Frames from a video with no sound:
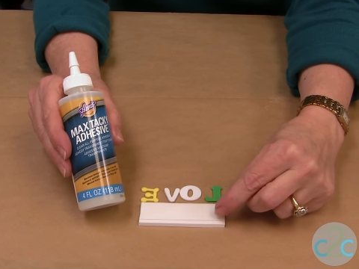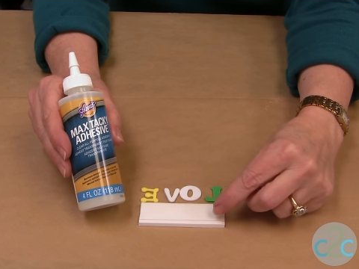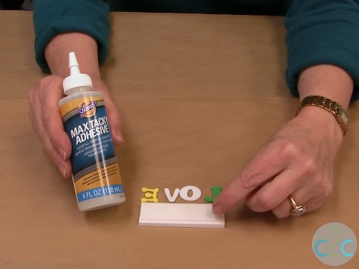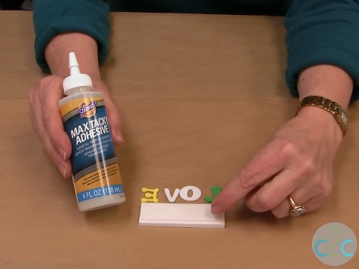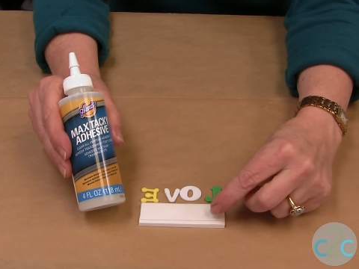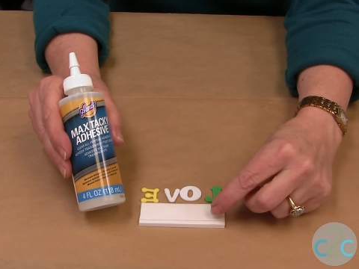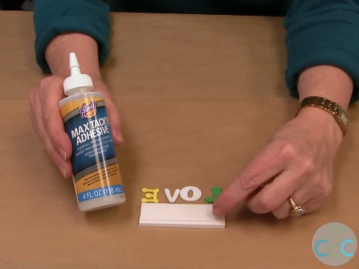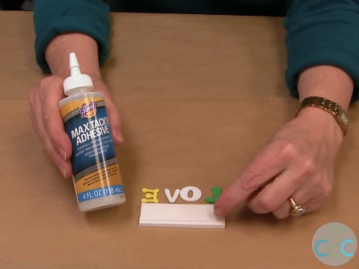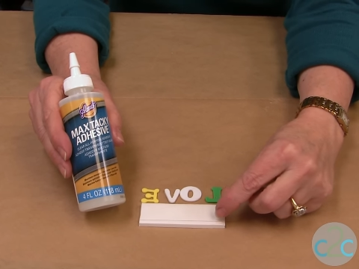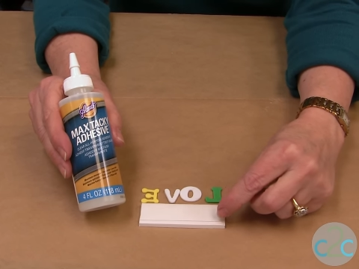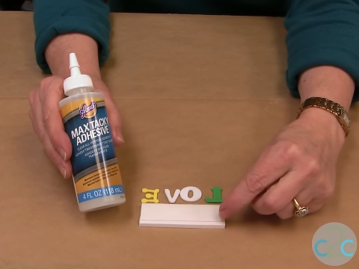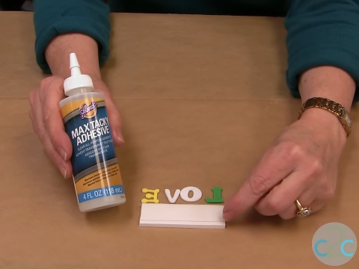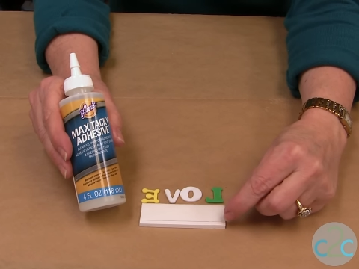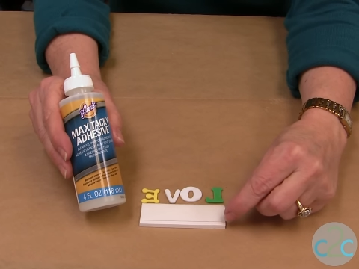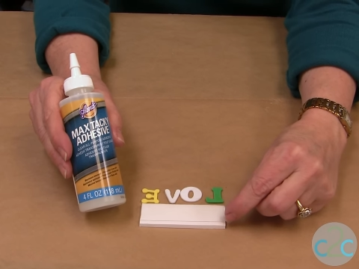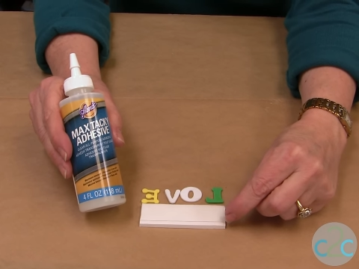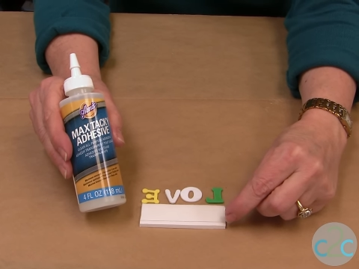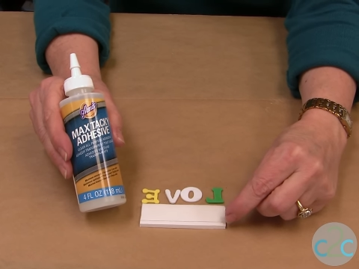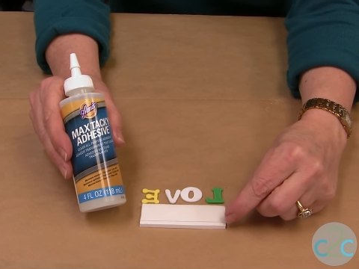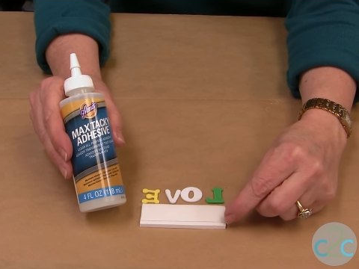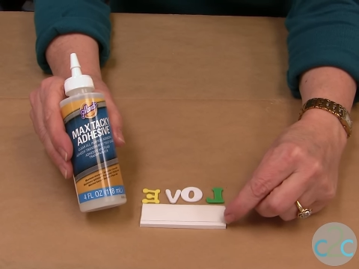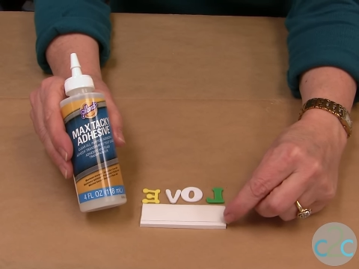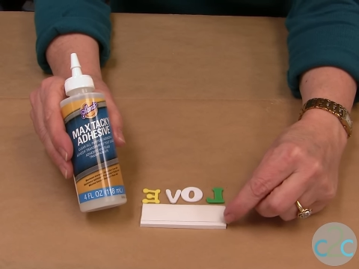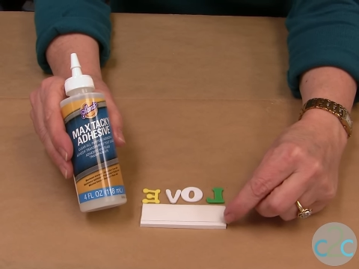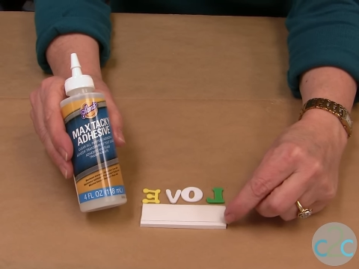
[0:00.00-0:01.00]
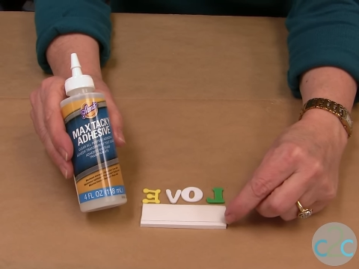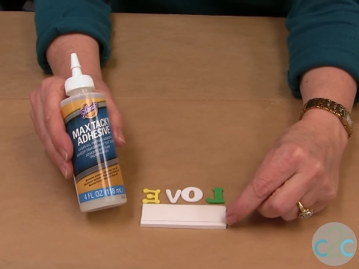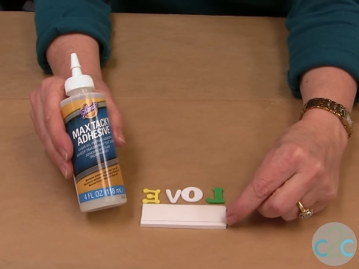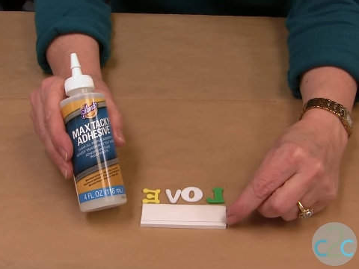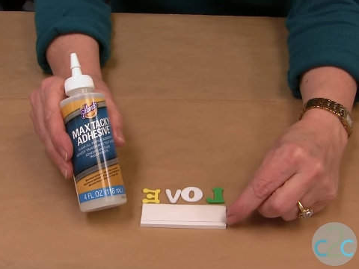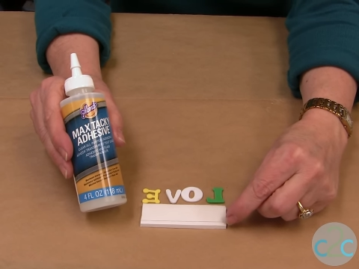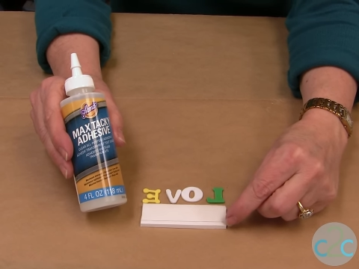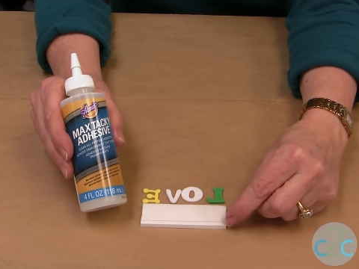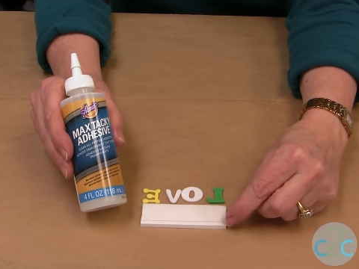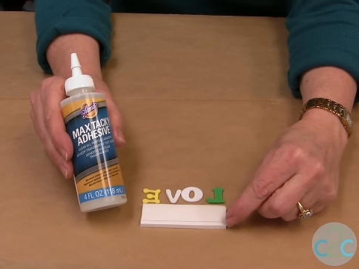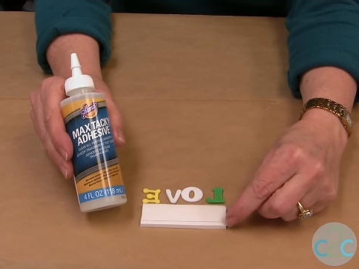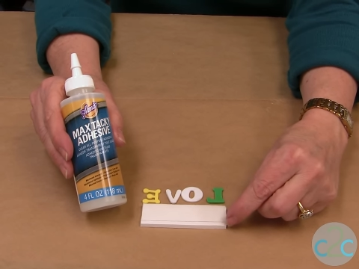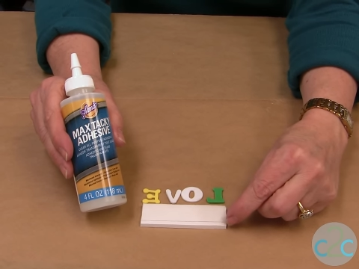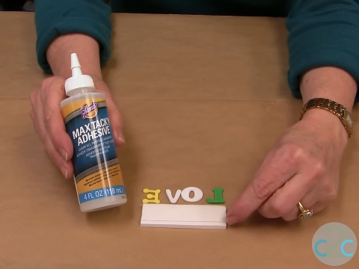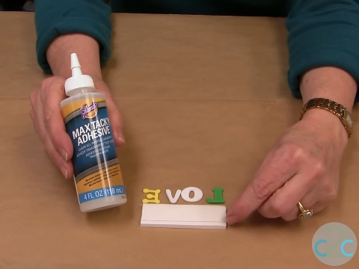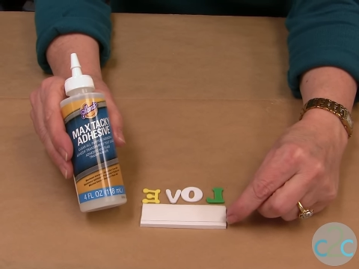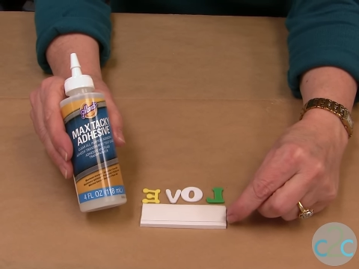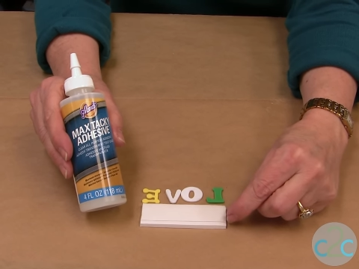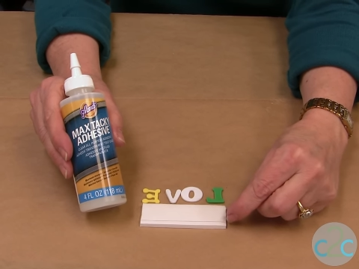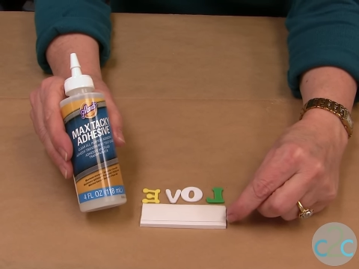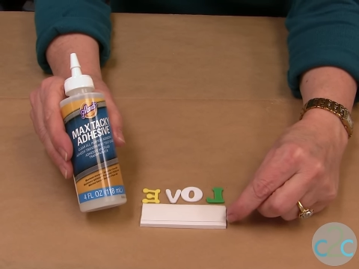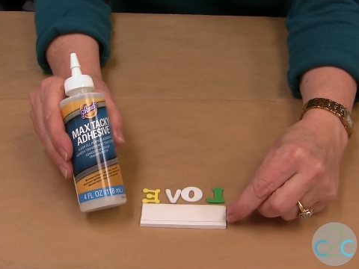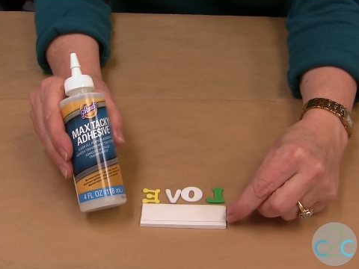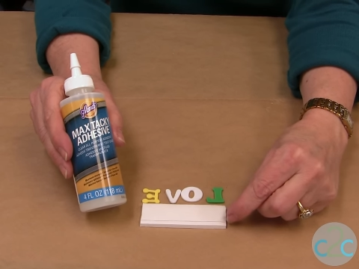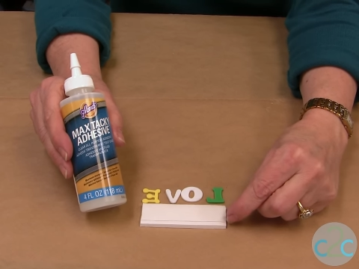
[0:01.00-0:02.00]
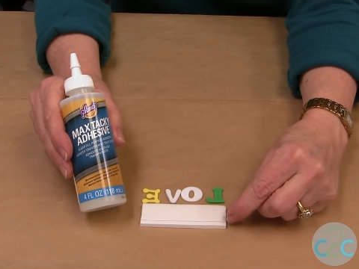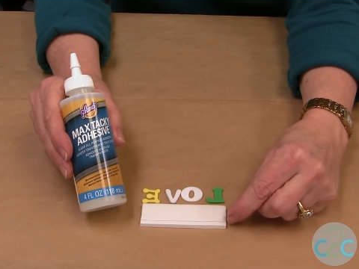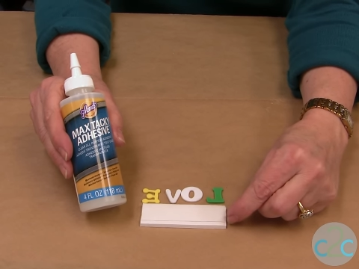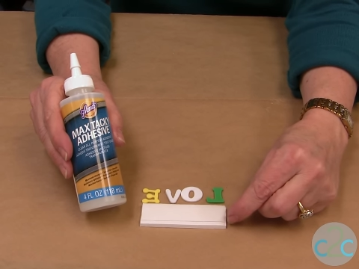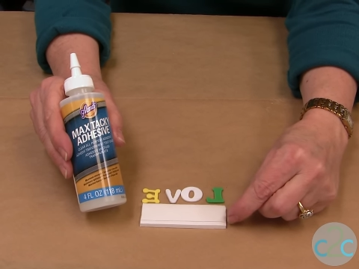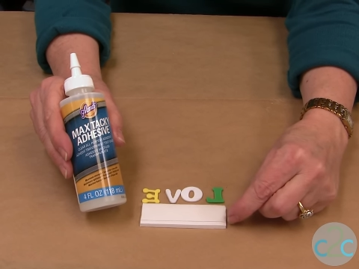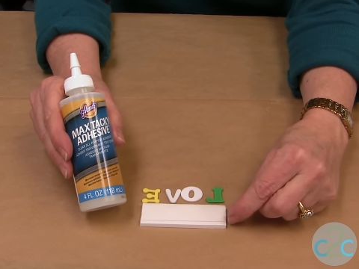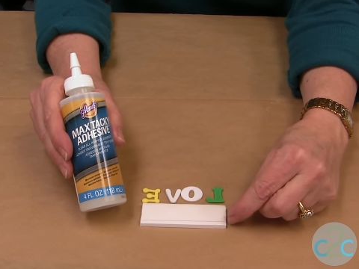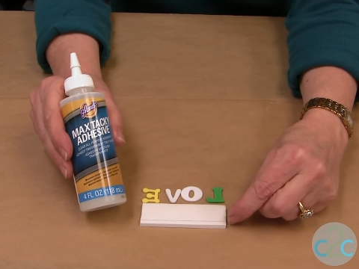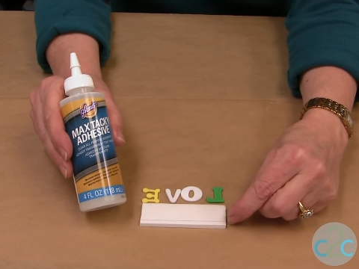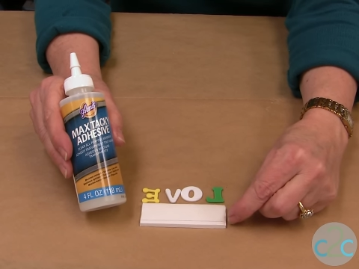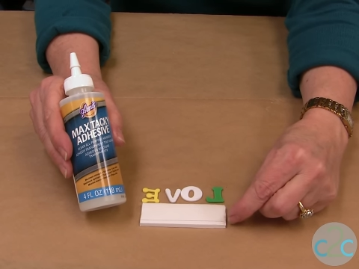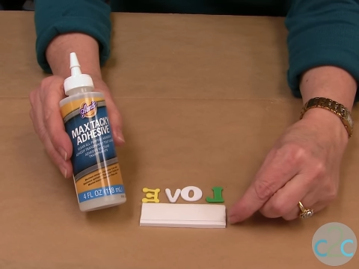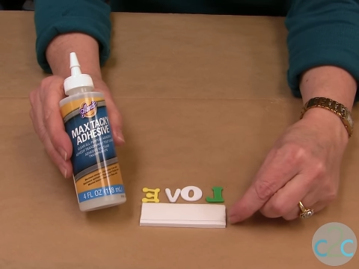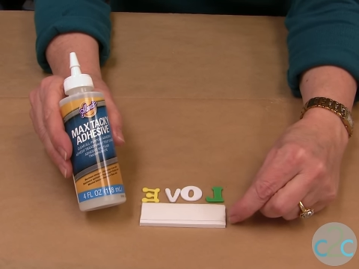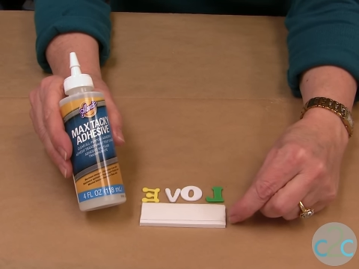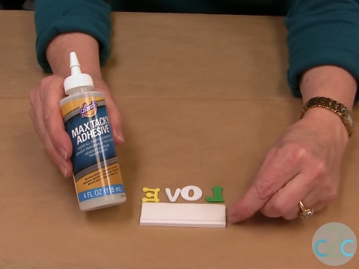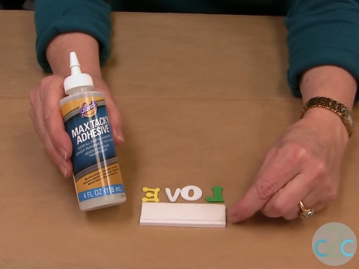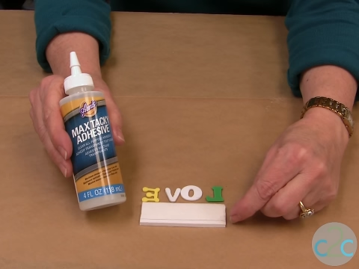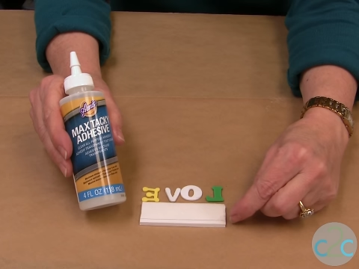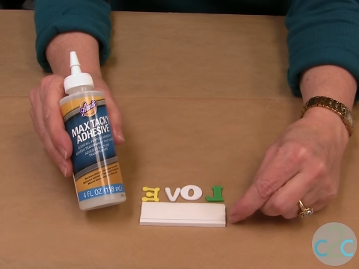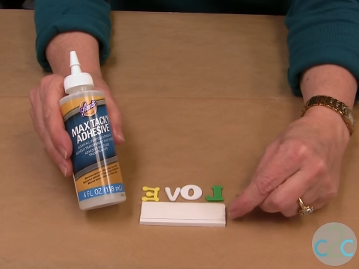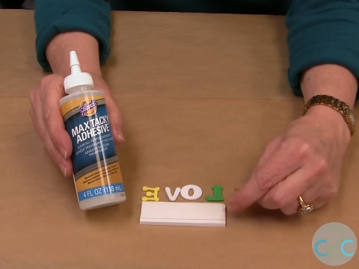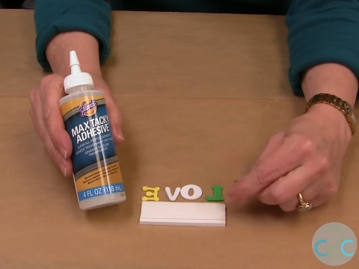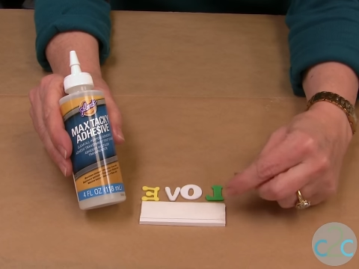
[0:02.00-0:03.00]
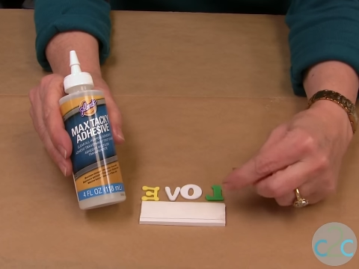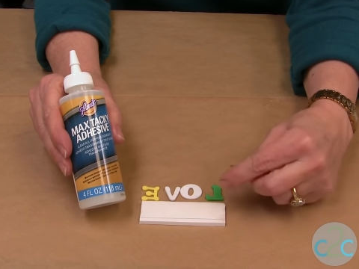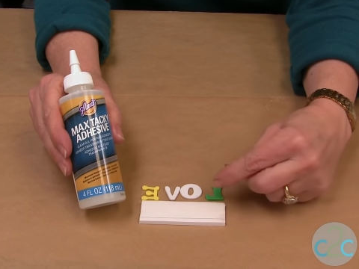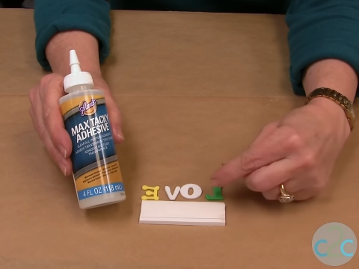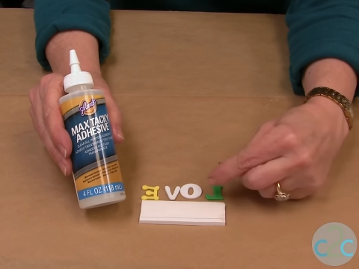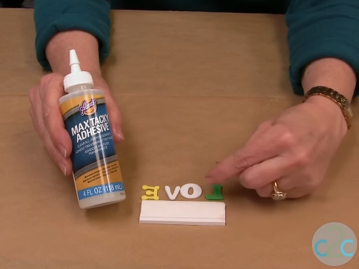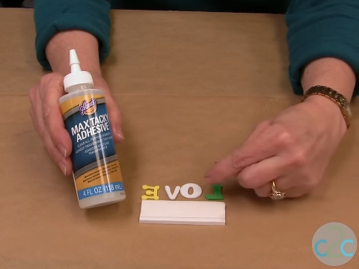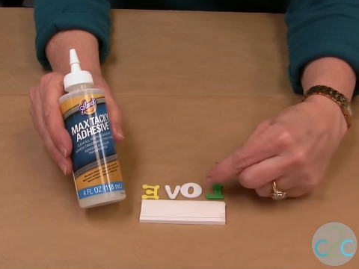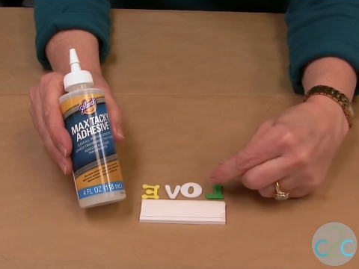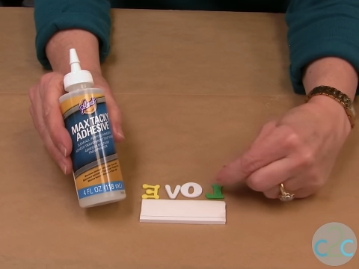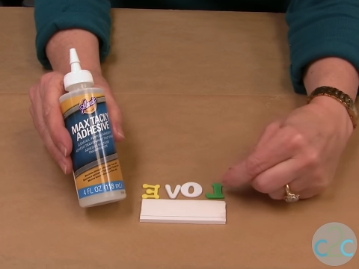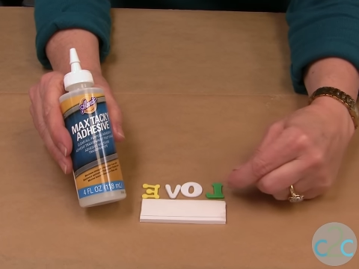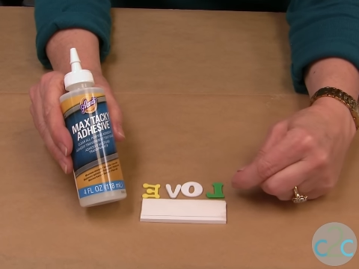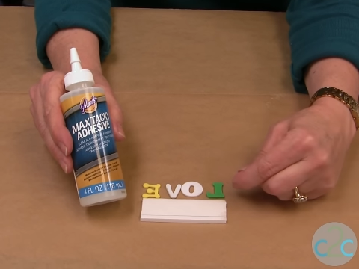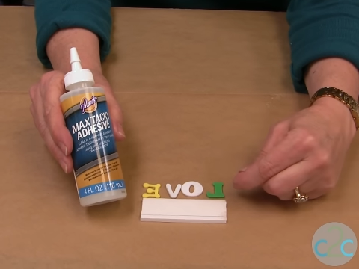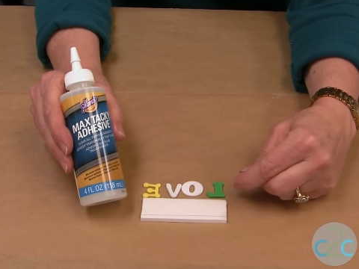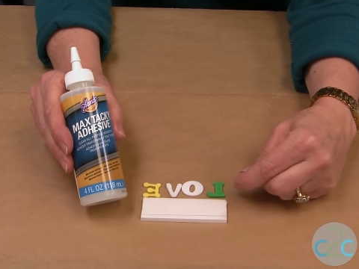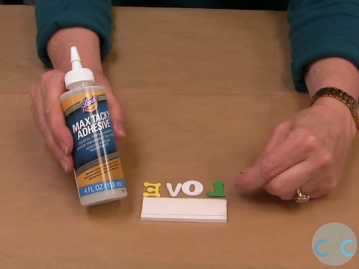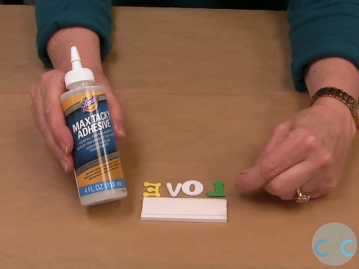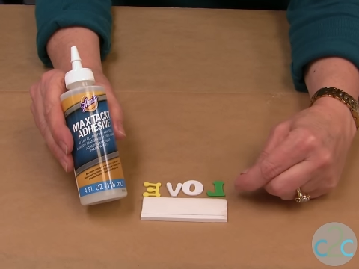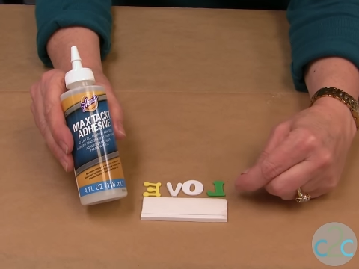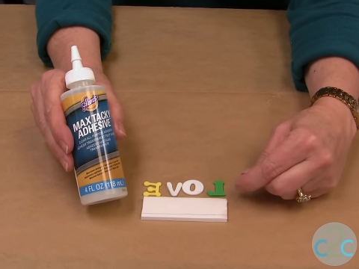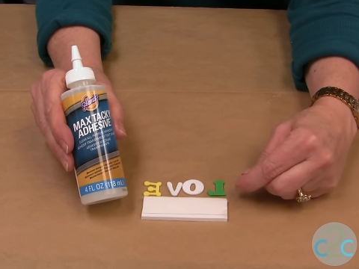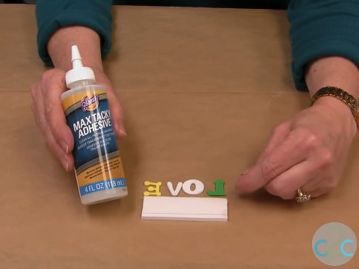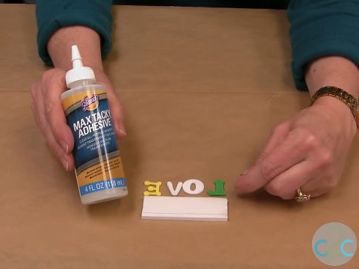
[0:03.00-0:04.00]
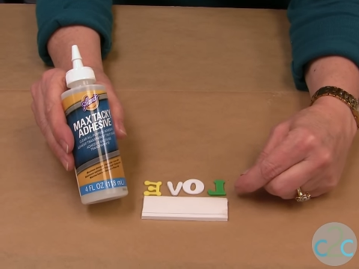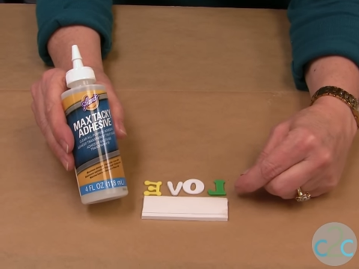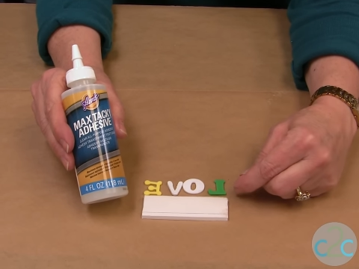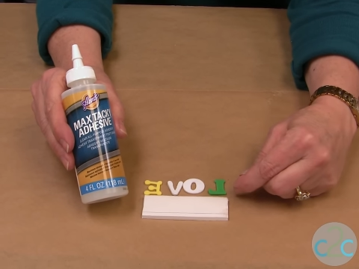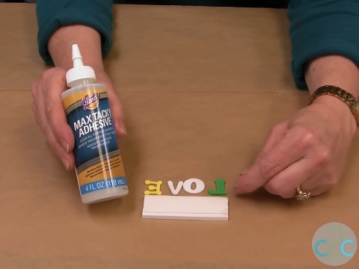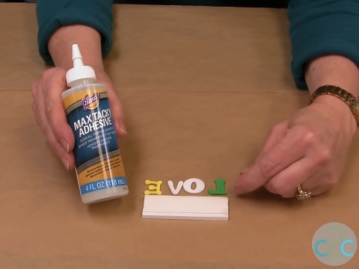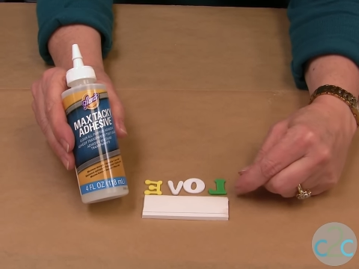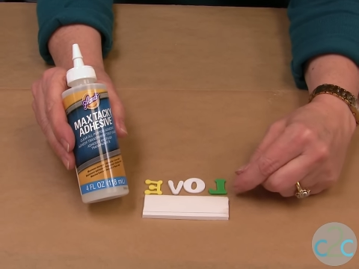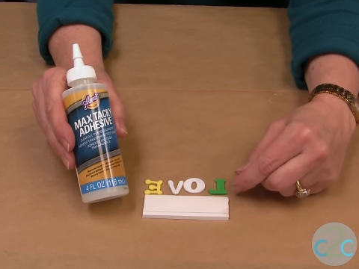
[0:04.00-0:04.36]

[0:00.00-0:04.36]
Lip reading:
[unreadable: no face in view]